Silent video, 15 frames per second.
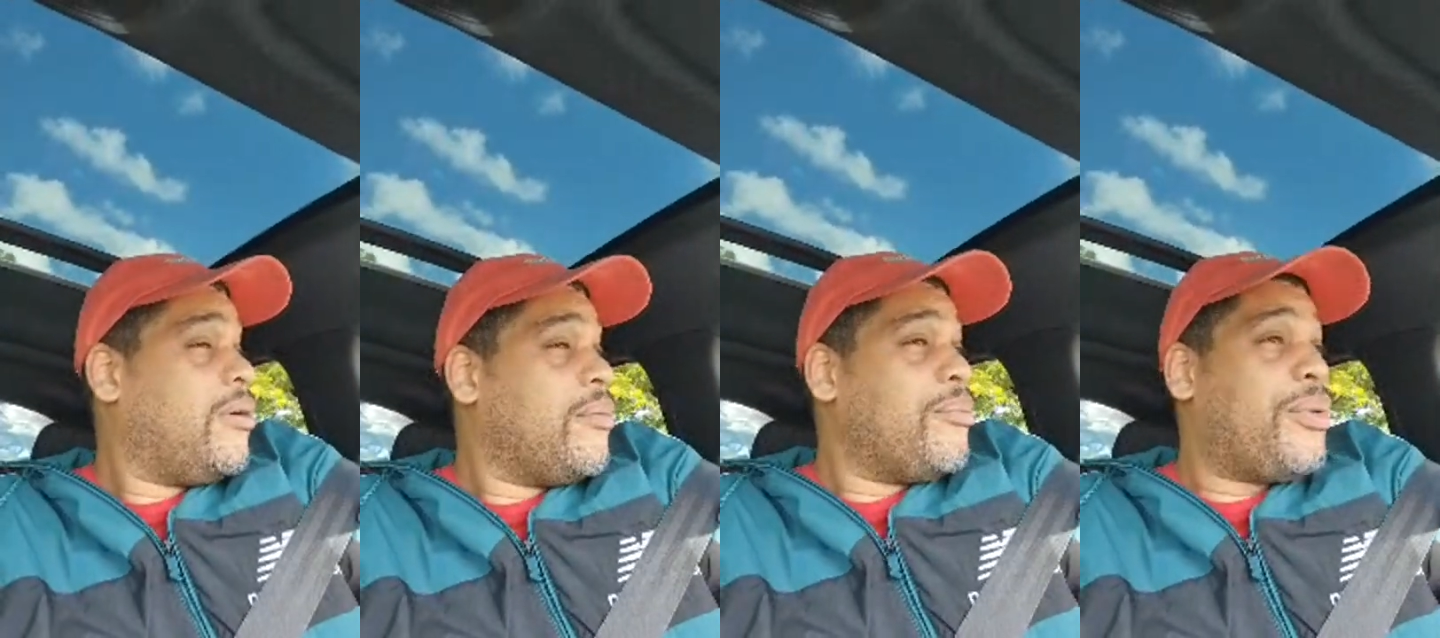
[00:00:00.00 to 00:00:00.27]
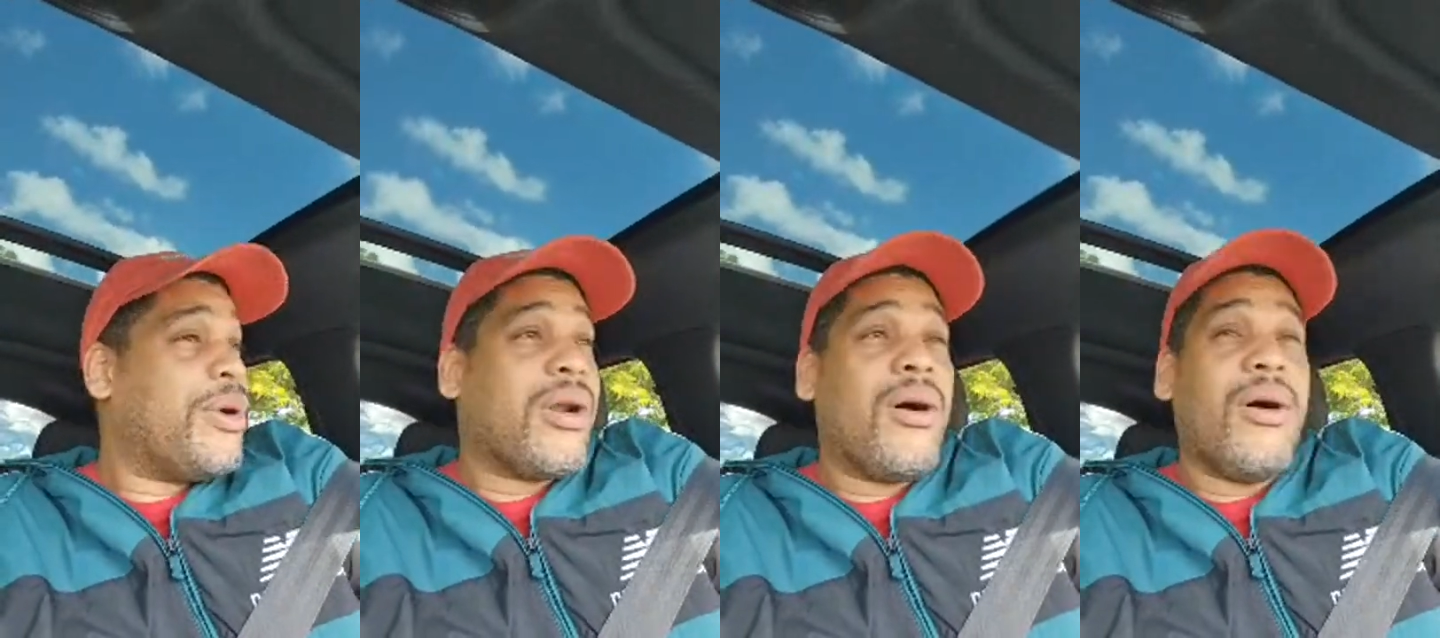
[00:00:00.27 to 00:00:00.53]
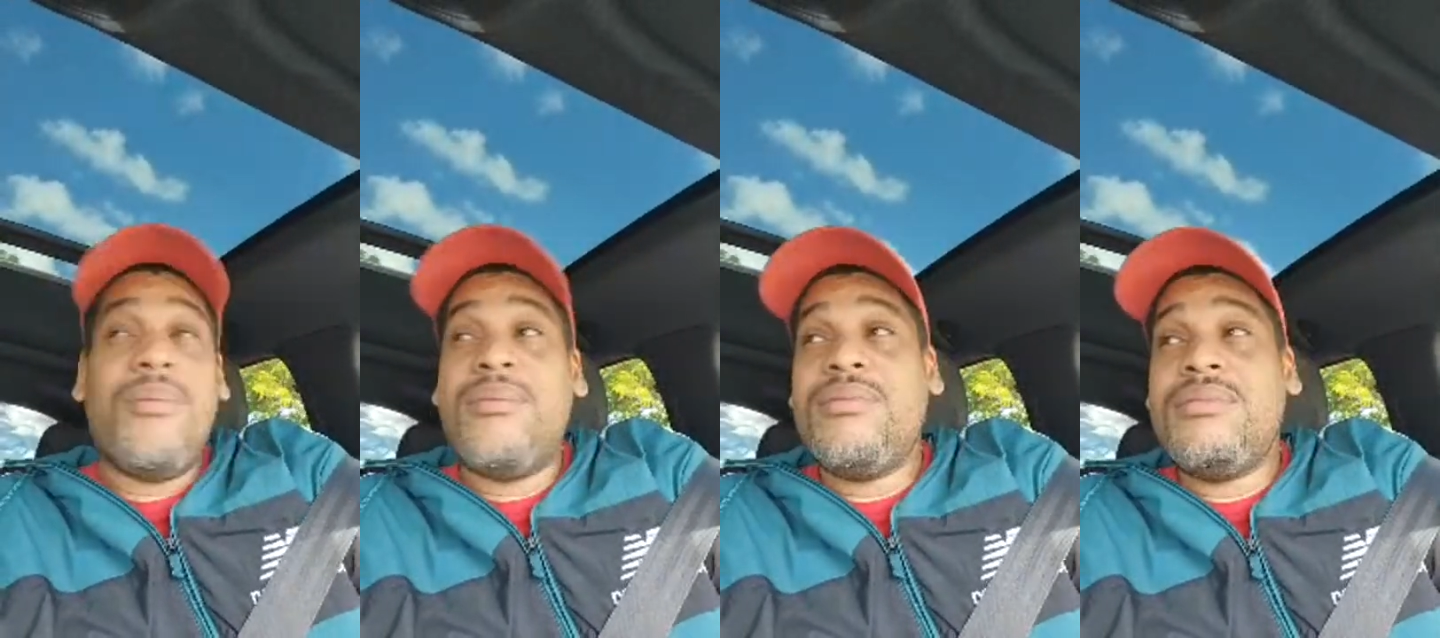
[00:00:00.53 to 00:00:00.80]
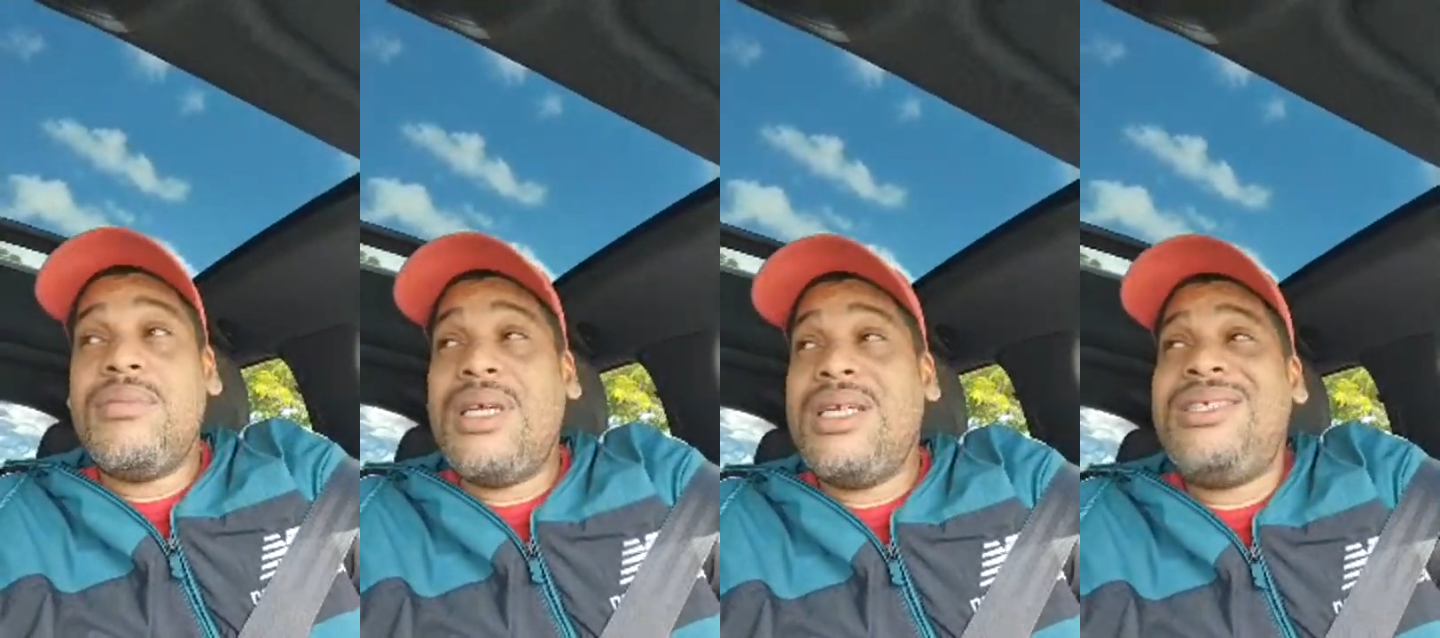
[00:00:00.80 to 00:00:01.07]
But, um...
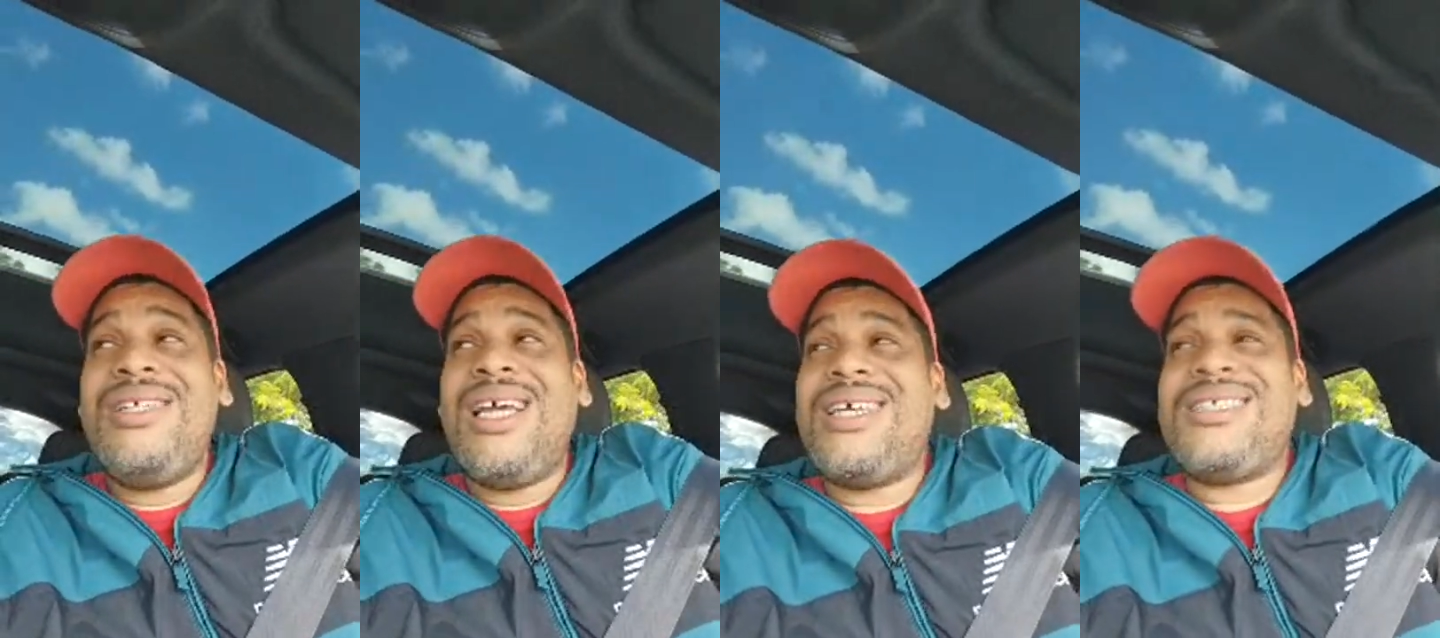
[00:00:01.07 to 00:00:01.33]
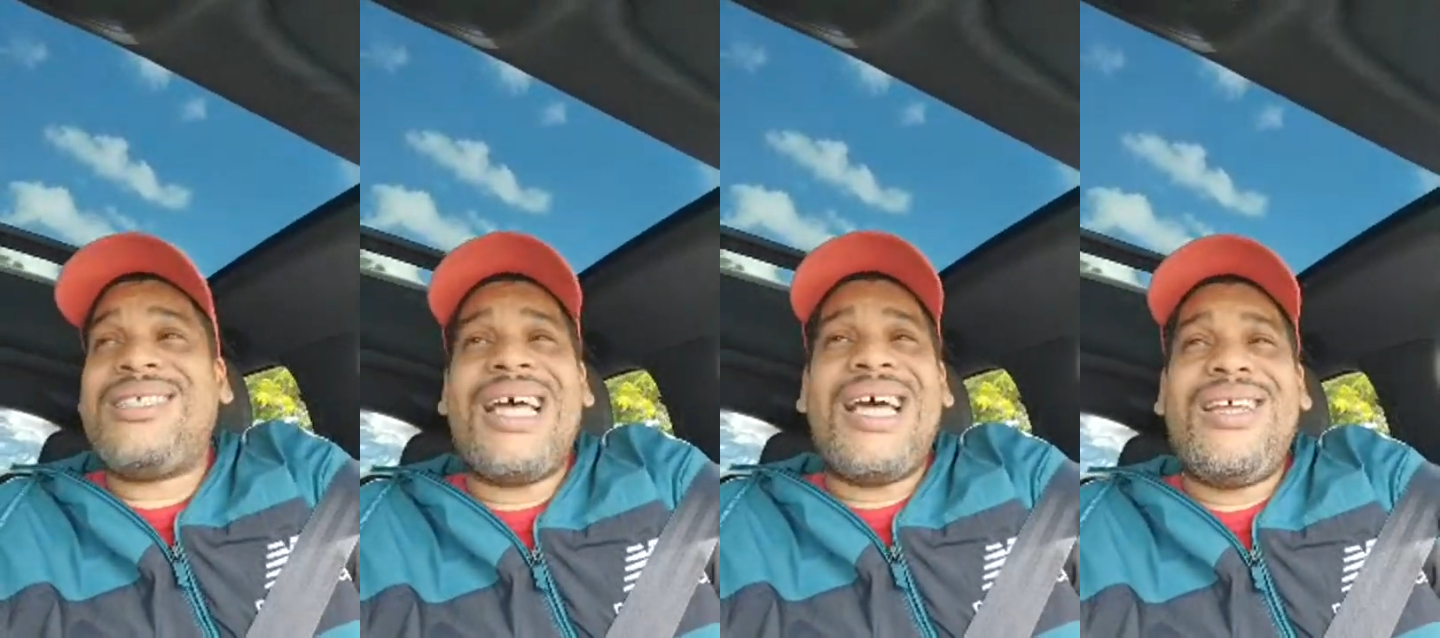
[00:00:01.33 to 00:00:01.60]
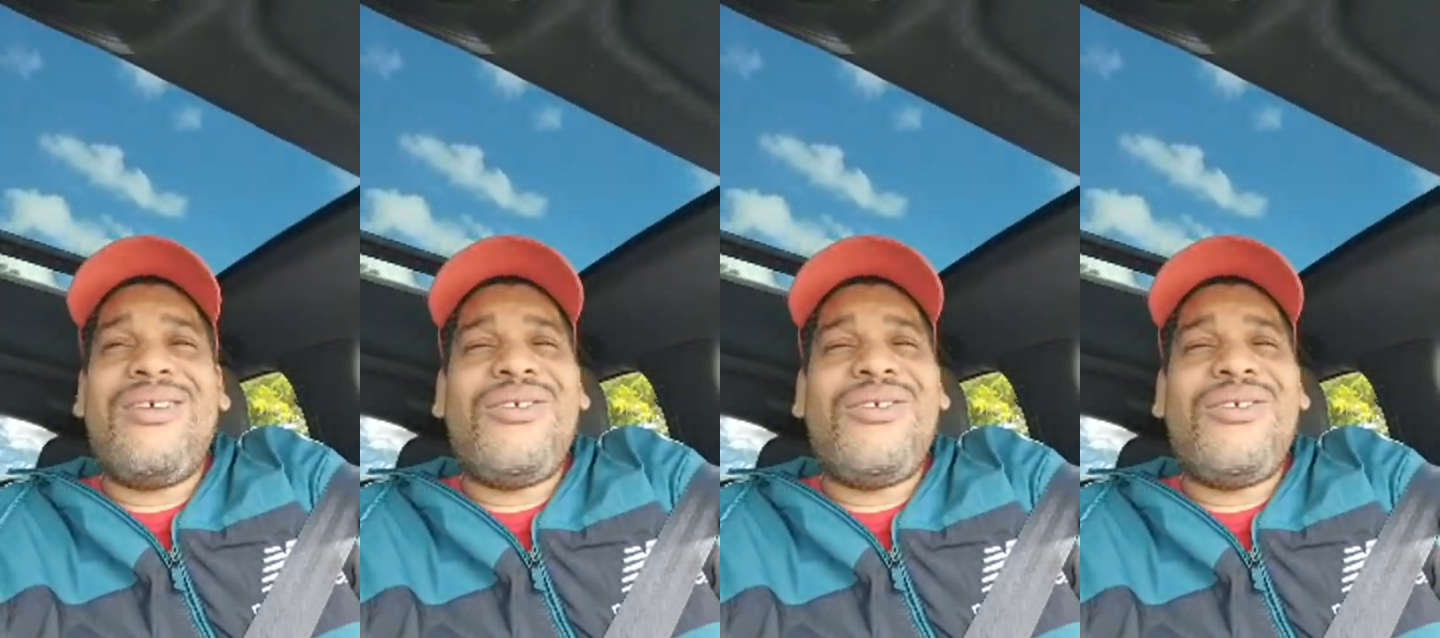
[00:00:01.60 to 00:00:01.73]
it's niggas that,